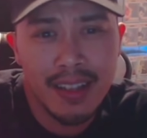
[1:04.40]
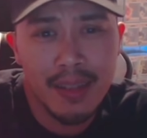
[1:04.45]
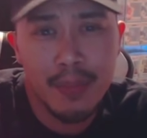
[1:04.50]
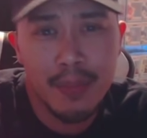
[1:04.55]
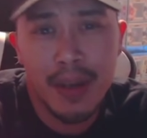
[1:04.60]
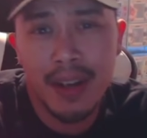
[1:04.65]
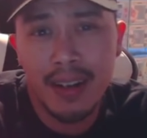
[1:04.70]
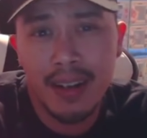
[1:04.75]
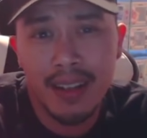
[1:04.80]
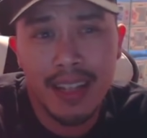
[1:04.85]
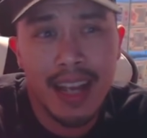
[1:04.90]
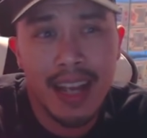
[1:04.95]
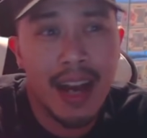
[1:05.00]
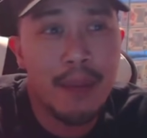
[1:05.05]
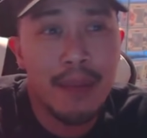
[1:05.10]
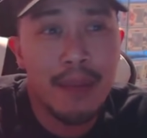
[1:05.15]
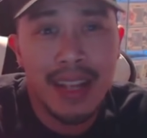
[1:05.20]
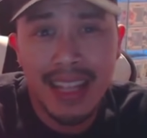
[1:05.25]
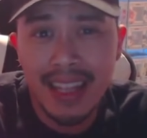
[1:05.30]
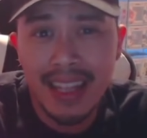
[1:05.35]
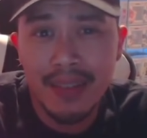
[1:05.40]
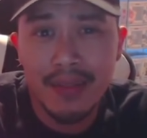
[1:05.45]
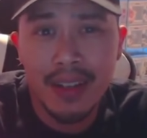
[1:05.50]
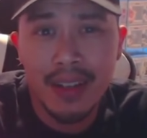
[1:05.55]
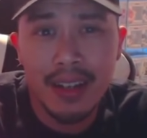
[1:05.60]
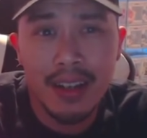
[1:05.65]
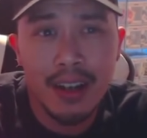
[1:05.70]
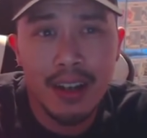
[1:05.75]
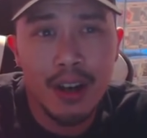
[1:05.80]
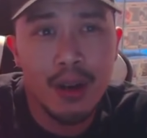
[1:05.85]
Apparently I'm in the
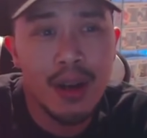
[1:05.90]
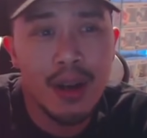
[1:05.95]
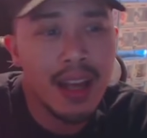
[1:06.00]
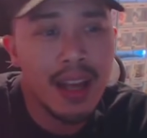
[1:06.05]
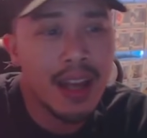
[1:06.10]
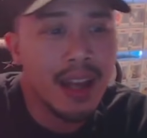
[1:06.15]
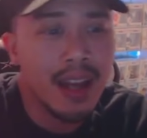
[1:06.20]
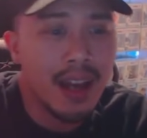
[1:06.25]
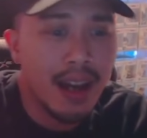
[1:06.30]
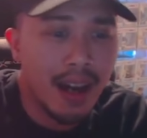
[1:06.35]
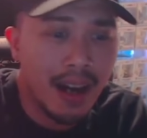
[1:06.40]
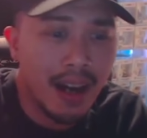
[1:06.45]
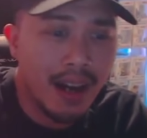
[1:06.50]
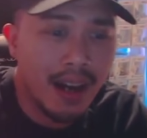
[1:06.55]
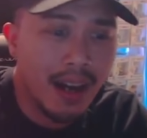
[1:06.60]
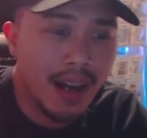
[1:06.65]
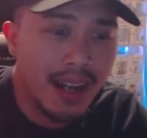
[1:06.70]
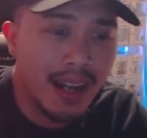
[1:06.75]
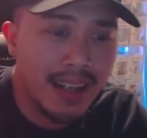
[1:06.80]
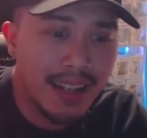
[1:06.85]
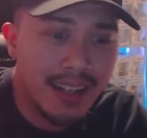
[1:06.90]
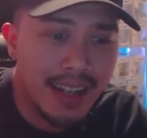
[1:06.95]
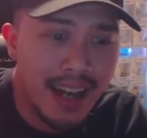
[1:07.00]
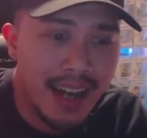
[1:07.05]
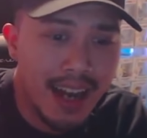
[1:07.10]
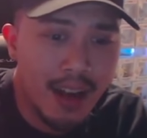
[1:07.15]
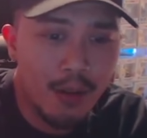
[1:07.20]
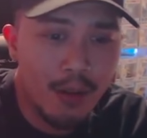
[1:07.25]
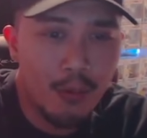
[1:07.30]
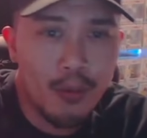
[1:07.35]
video. I did
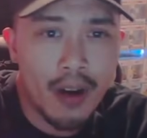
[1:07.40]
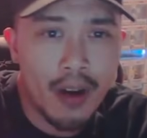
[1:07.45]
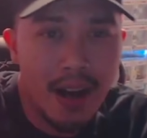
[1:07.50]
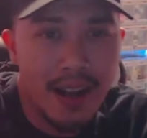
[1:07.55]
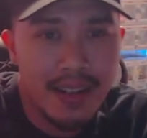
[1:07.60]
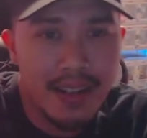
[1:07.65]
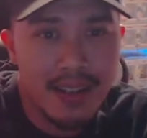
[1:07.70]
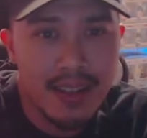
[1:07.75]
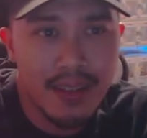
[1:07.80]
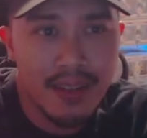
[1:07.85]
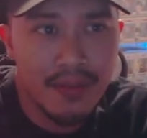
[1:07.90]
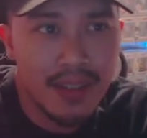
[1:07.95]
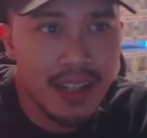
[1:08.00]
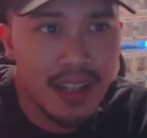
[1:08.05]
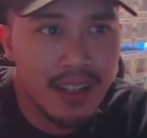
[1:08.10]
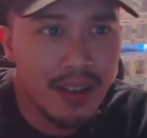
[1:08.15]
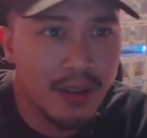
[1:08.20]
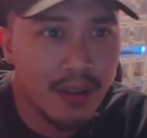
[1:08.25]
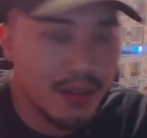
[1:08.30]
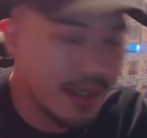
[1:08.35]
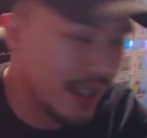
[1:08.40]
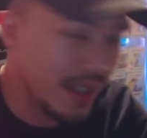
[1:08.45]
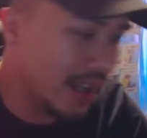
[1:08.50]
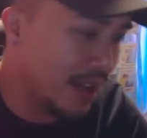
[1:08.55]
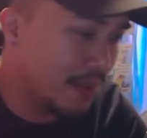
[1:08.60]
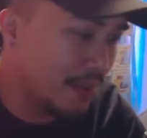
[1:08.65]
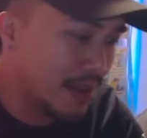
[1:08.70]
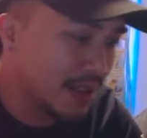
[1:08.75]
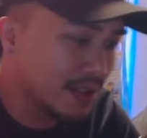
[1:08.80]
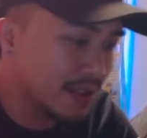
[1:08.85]
not watch the video
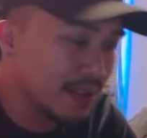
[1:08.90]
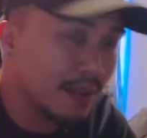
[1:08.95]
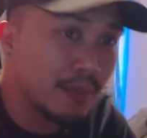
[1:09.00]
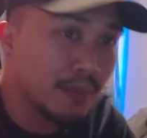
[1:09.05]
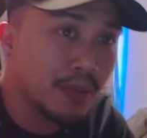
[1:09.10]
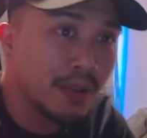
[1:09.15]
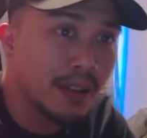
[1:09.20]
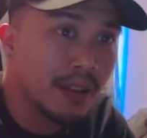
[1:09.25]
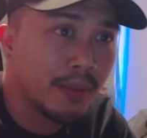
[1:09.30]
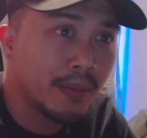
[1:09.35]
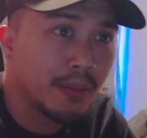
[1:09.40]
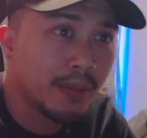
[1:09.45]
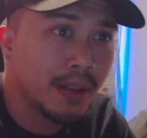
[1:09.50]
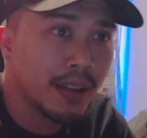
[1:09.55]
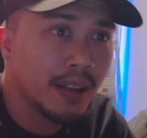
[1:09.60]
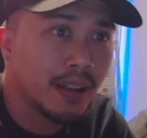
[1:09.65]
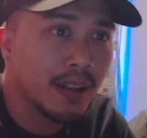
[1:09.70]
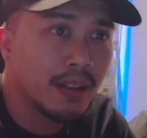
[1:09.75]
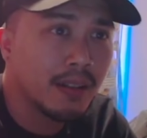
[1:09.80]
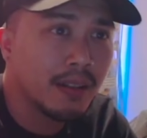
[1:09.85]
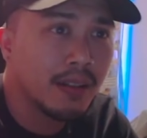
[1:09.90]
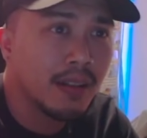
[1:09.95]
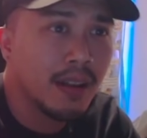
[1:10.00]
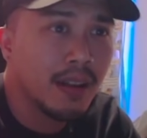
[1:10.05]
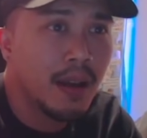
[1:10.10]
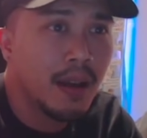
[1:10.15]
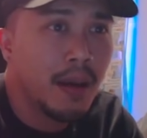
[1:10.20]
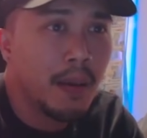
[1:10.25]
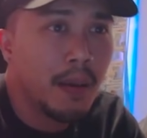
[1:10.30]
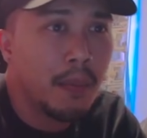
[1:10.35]
yet. I'm actually gonna pull it up right now,
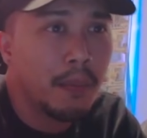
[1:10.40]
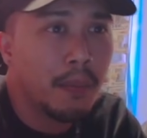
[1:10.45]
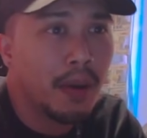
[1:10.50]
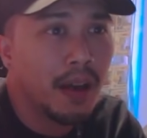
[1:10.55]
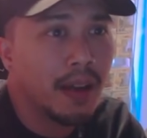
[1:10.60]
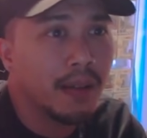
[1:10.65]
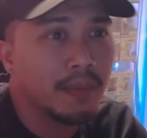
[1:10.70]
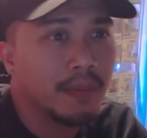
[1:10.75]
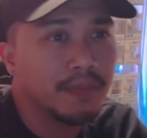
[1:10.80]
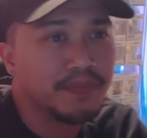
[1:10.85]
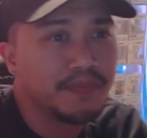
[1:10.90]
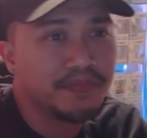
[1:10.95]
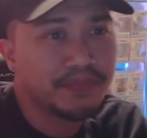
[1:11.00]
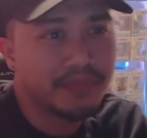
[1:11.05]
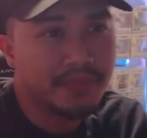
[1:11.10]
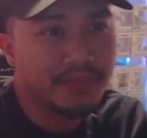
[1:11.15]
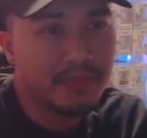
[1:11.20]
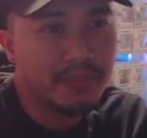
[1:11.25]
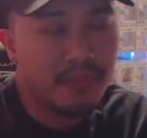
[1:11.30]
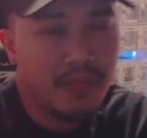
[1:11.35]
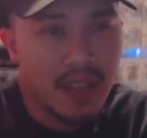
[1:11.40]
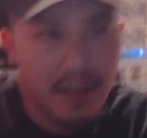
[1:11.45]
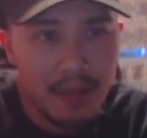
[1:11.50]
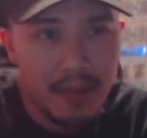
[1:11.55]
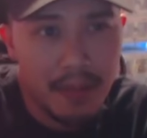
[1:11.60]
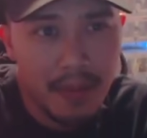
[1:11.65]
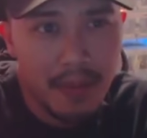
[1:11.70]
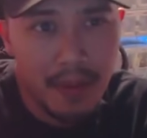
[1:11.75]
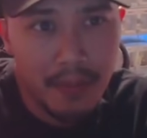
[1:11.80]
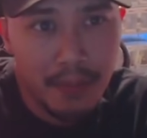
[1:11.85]
but
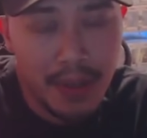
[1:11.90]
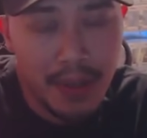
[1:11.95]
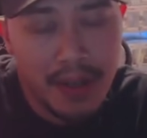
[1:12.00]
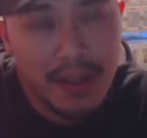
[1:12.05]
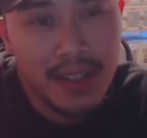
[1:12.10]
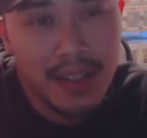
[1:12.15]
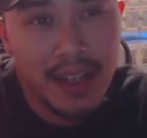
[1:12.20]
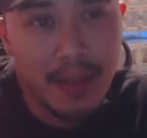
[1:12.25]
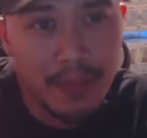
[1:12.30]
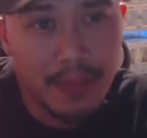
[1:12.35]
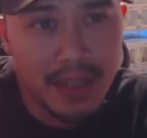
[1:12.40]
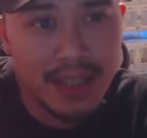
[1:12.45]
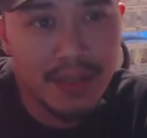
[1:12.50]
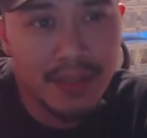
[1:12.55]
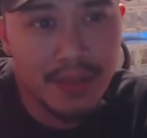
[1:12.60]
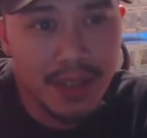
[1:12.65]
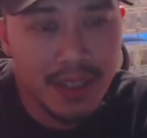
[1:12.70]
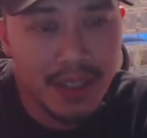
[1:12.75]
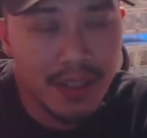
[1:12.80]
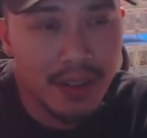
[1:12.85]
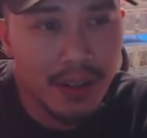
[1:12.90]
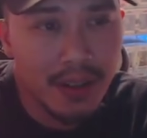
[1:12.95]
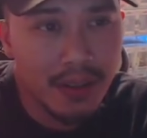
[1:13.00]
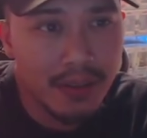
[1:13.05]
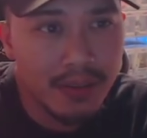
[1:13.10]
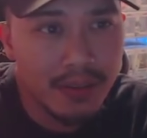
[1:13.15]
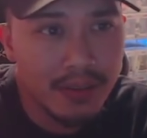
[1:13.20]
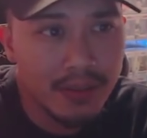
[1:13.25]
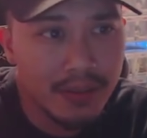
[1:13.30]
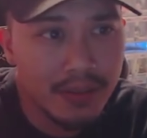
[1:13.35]
apparently I'm in the
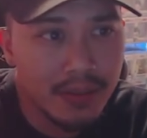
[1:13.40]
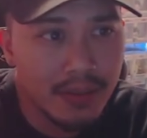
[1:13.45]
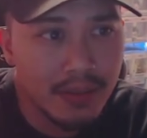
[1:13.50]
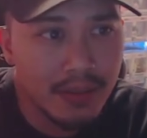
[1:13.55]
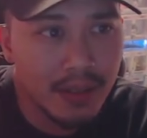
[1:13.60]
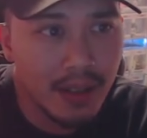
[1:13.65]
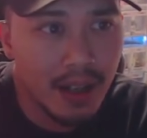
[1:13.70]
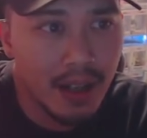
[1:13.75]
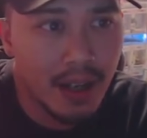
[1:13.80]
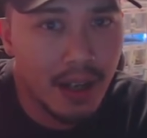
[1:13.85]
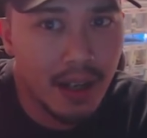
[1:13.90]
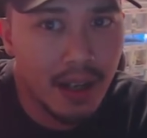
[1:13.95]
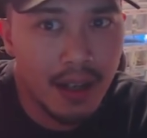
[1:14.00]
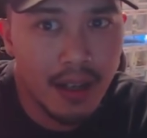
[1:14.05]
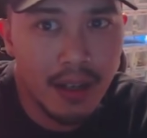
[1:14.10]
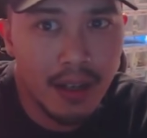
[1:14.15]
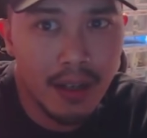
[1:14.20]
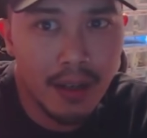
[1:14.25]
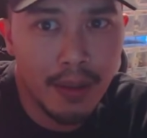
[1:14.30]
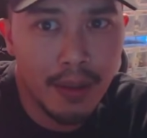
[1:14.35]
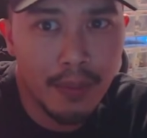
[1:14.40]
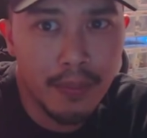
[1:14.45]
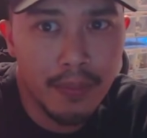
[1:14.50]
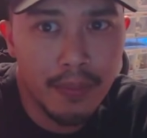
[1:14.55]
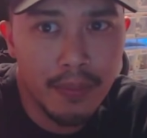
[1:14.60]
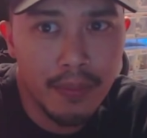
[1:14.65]
video. And